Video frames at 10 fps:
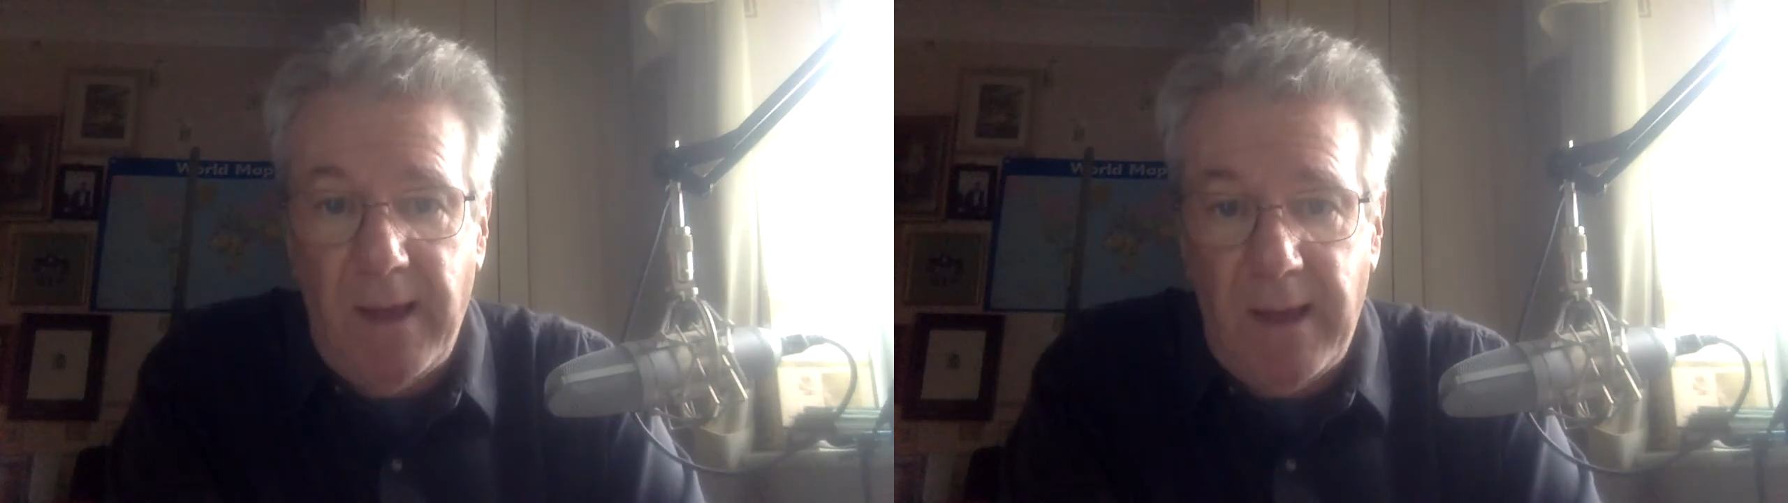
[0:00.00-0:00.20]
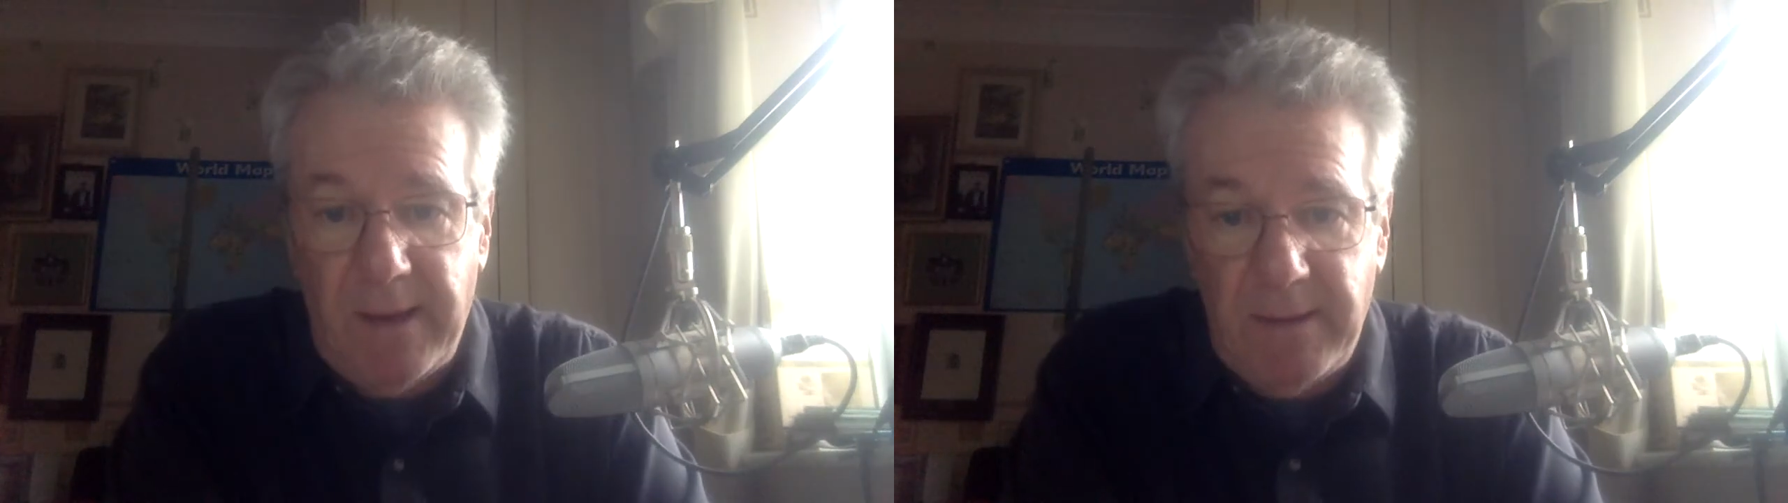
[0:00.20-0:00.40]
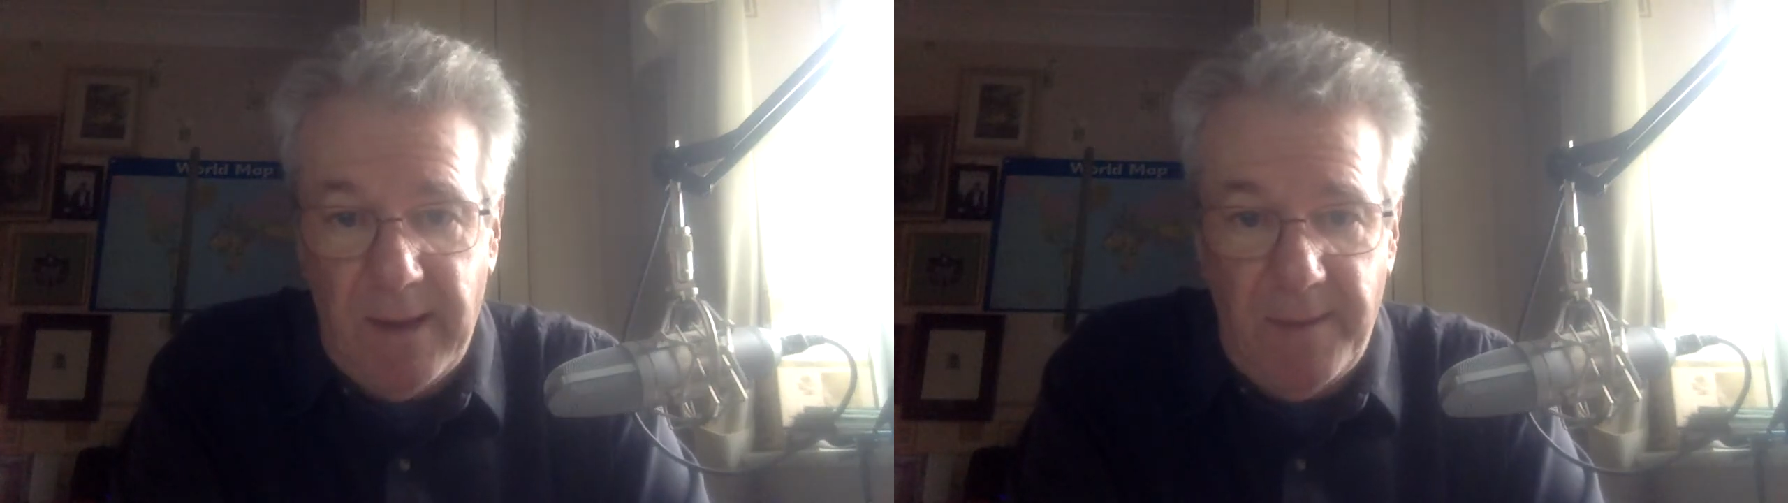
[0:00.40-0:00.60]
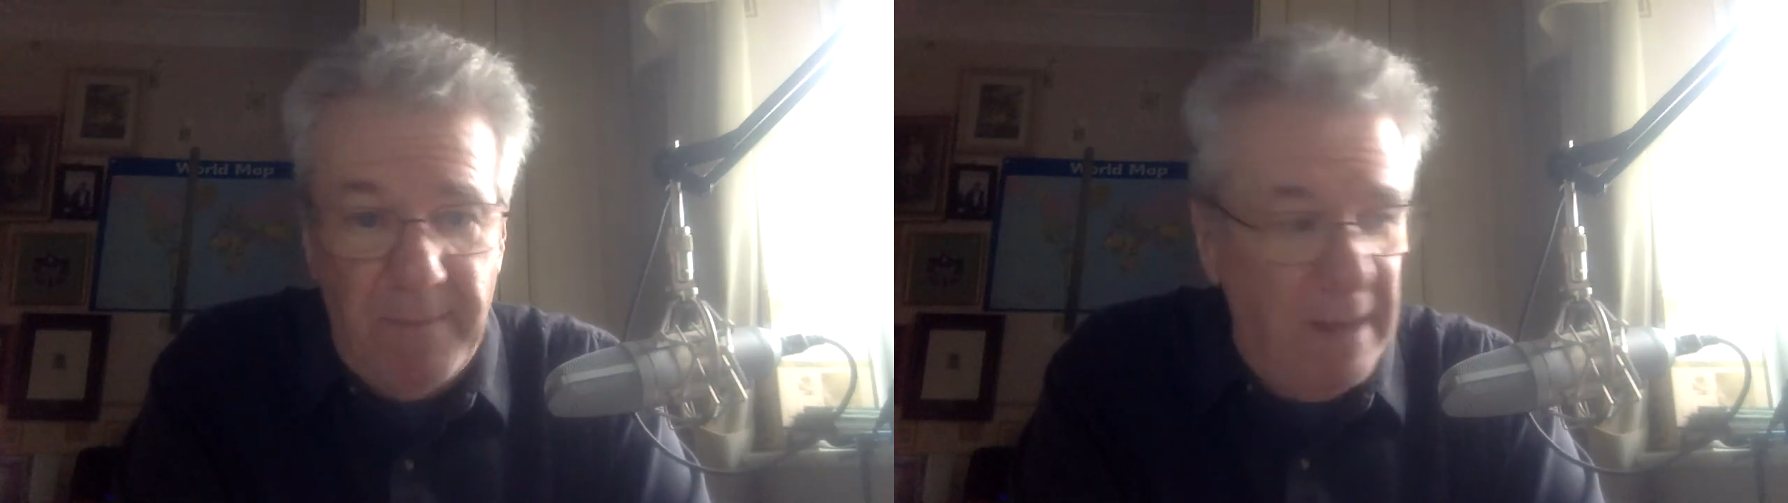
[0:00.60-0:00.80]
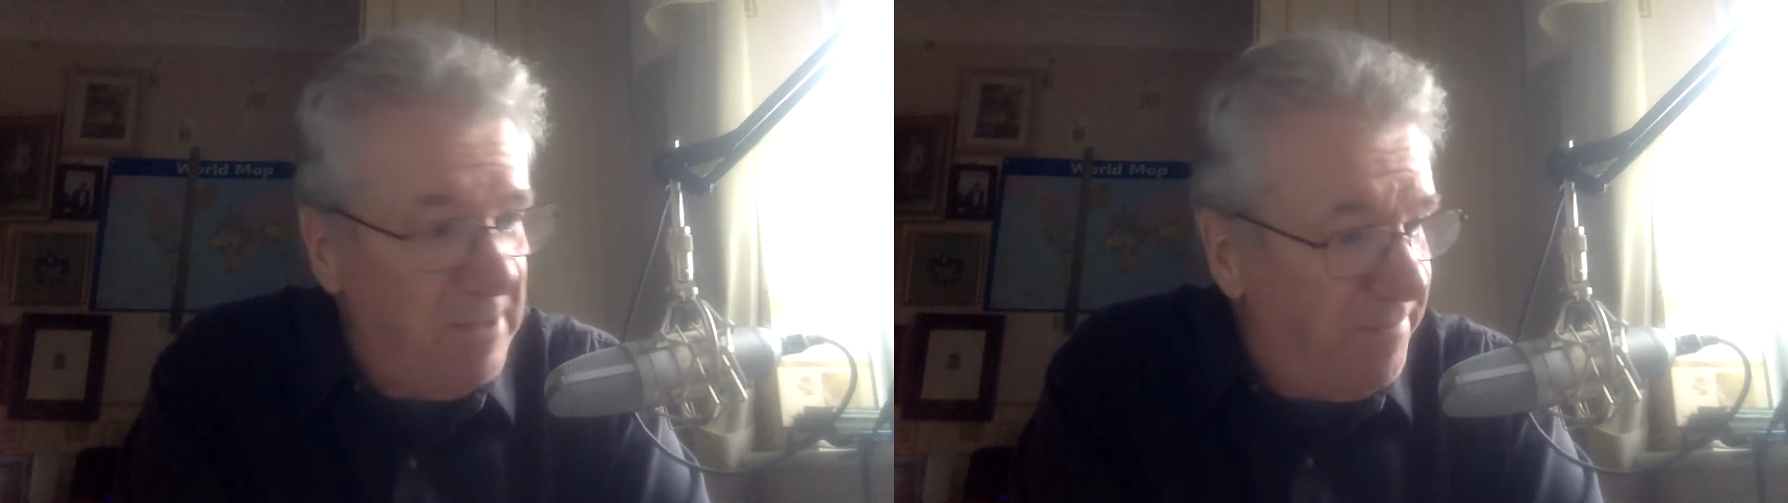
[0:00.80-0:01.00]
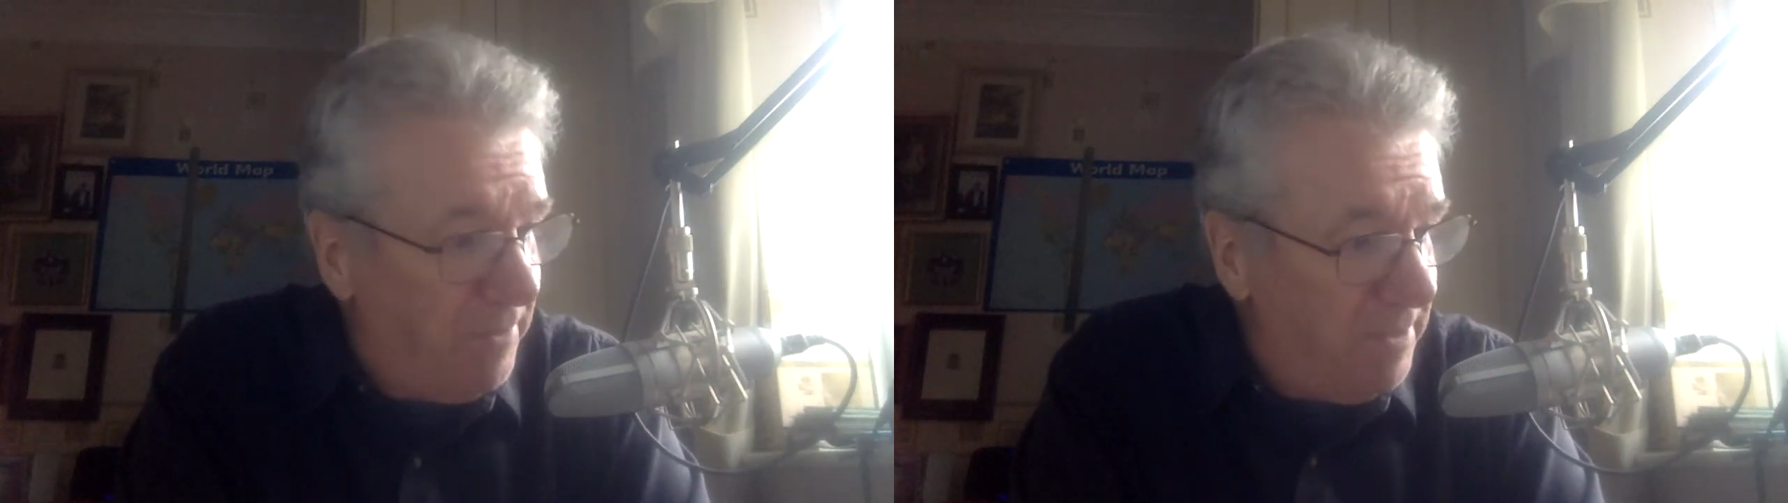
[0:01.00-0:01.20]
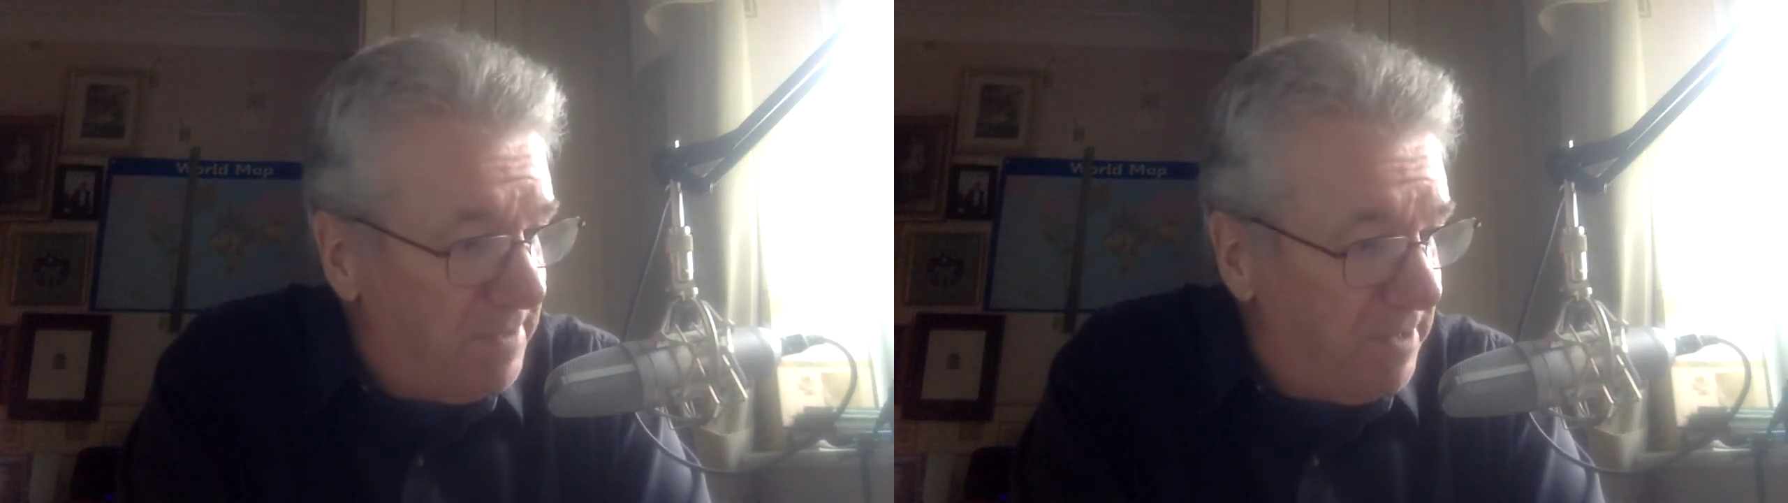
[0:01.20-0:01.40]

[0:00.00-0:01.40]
and it's full of